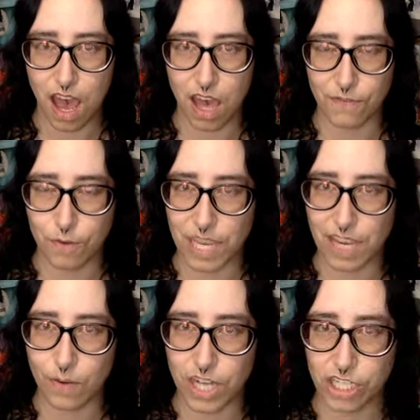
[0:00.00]
for
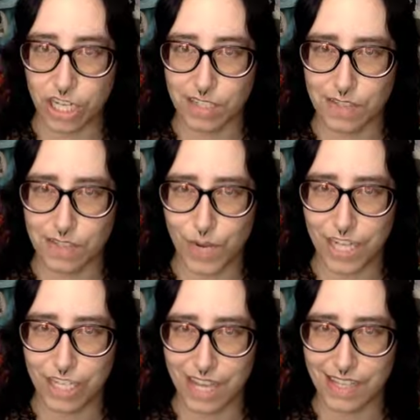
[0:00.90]
being witches,
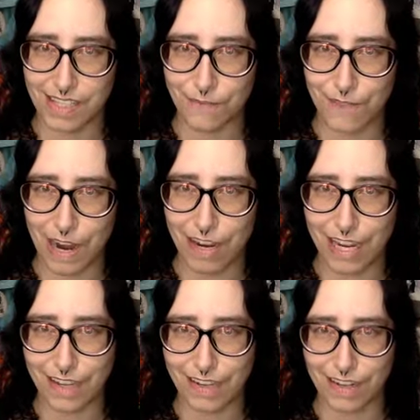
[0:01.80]
which is
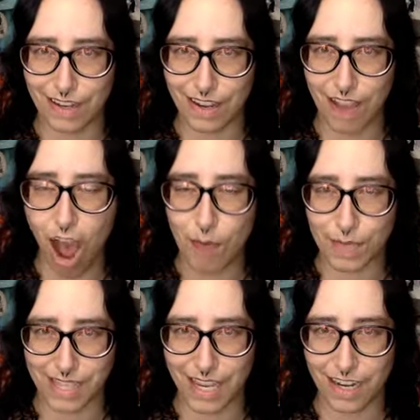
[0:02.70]
very
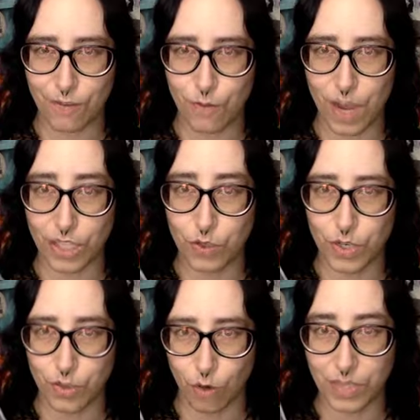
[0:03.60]
opposite of what you
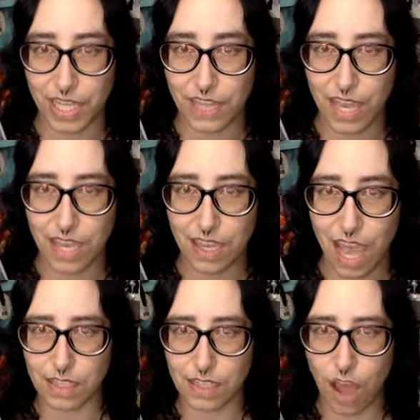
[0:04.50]
would normally think.
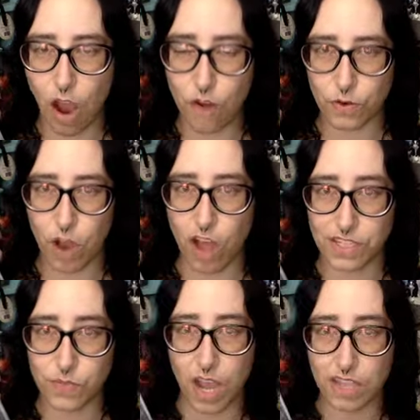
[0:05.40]
Overall,
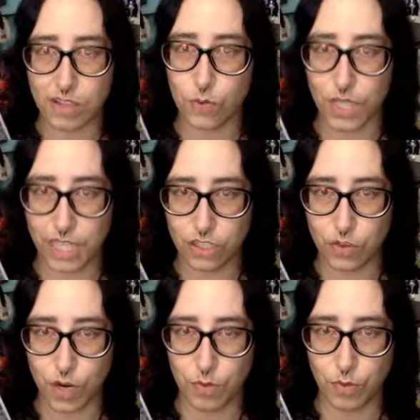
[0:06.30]
this was a really
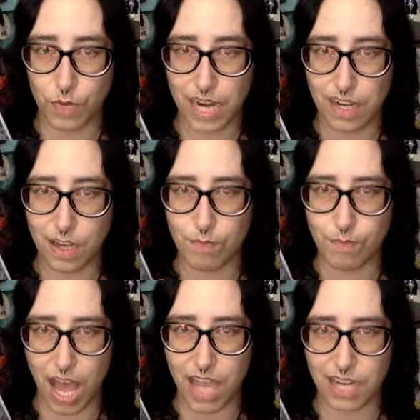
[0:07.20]
enjoyable read,
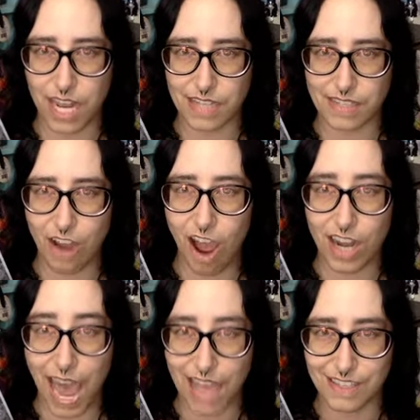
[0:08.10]
but it's not
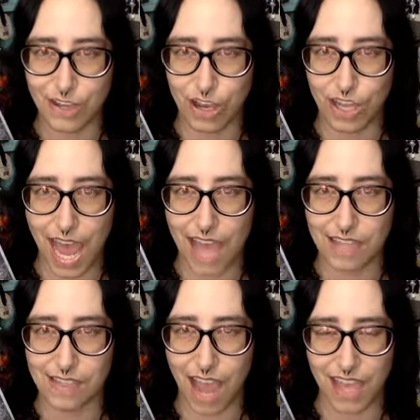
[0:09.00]
as good
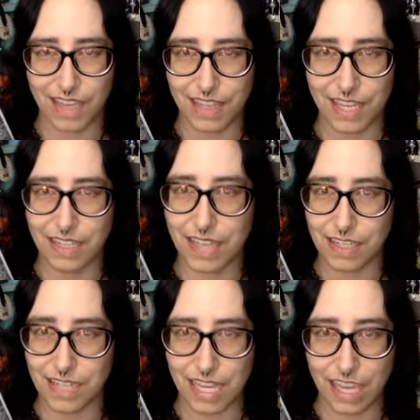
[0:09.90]
as I think
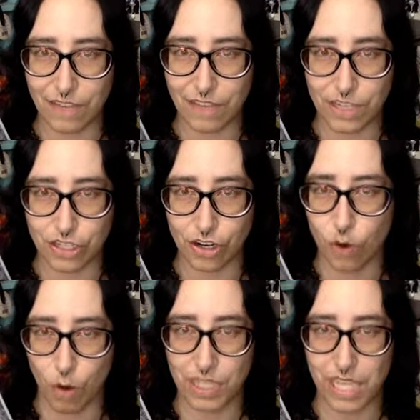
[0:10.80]
that T. Kingfisher
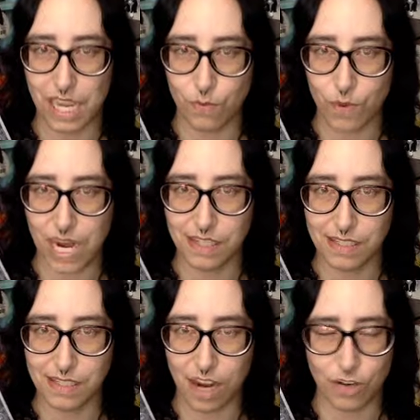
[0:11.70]
normally
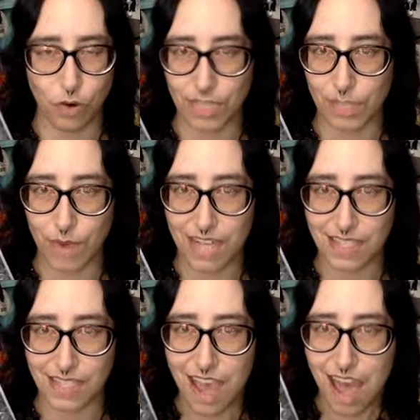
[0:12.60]

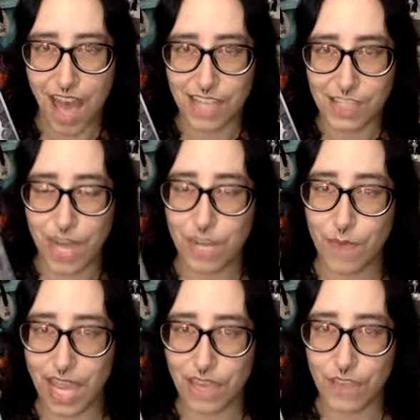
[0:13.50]
writes. So
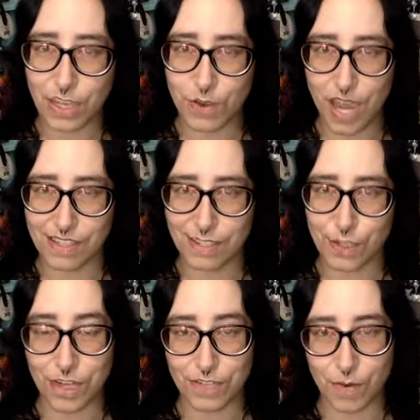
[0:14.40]
anyway, thank you guys so
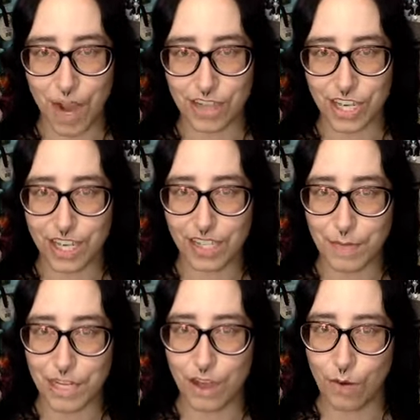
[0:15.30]
much for watching. Let
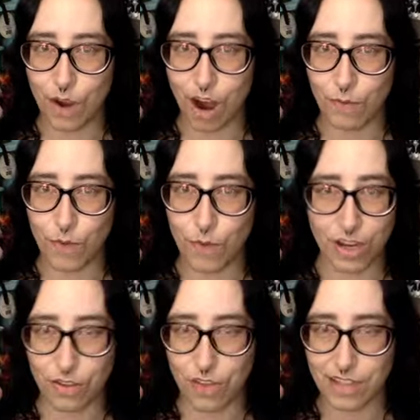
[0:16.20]
me know what
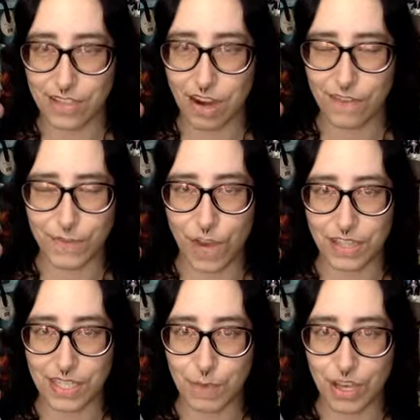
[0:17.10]
your thoughts are if you've read
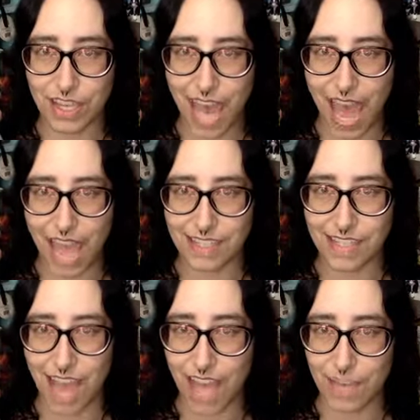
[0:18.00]
this book, and
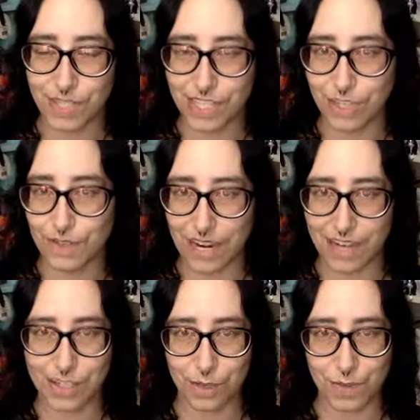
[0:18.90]
I will see you very
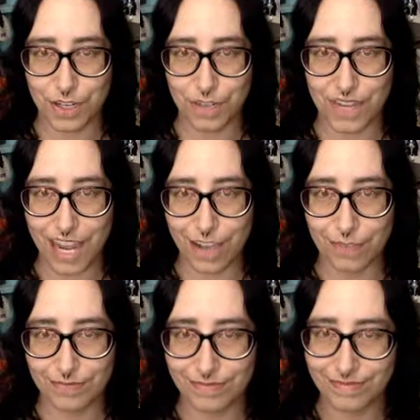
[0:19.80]
soon with a new video.
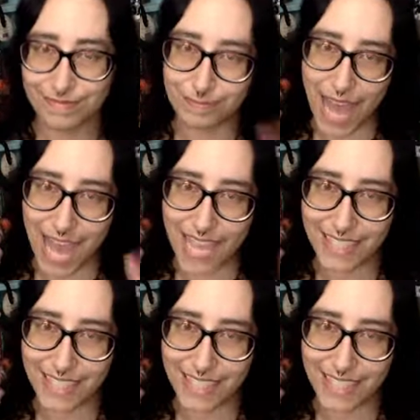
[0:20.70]
Bye!